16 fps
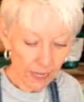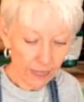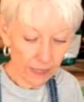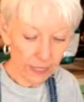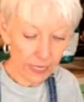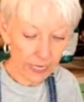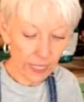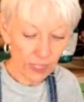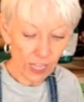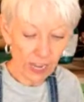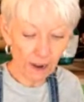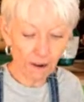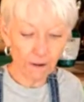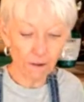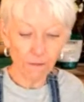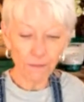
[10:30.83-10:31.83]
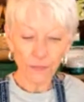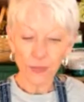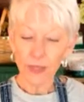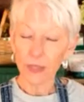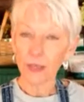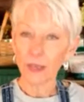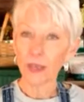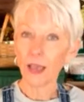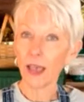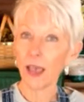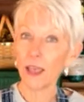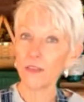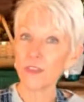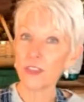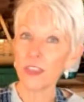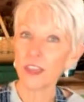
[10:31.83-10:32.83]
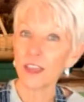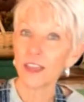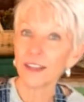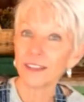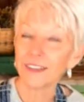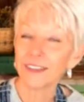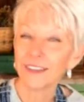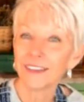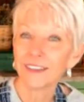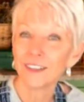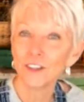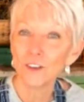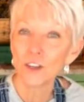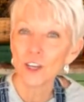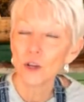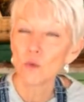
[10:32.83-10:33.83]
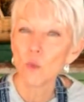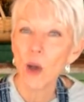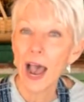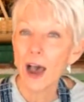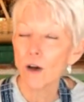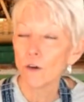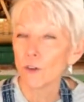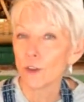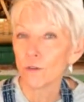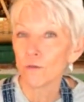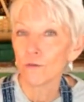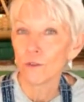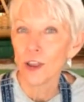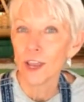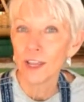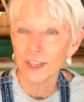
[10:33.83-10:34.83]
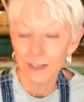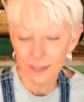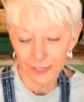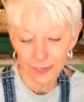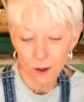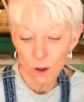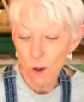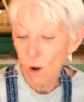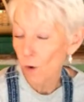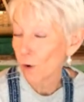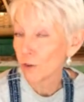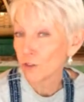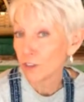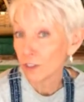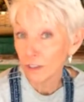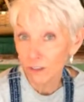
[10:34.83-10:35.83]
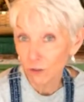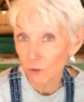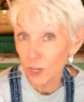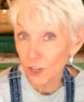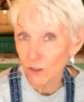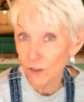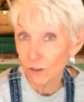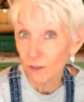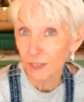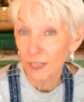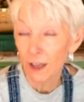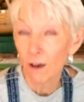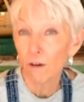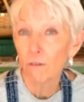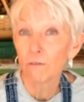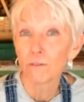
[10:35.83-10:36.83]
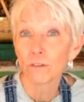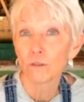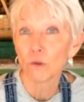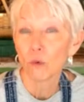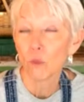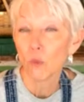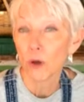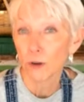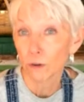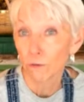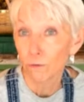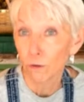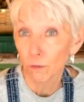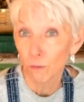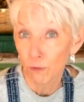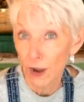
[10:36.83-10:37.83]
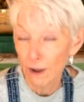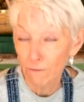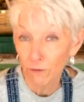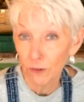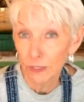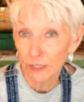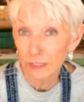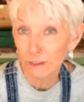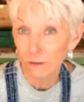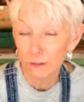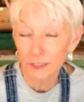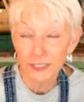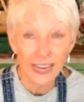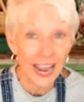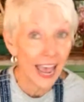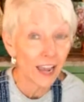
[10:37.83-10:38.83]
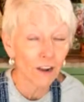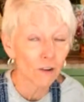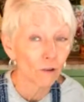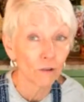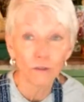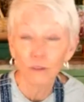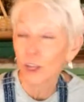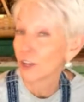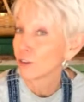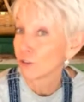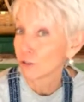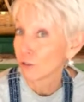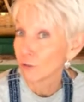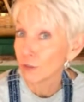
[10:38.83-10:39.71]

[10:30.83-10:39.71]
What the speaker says: Look at there. And then you can wow your friends or just treat yourself to a wonderful breakfast or snack or lunch or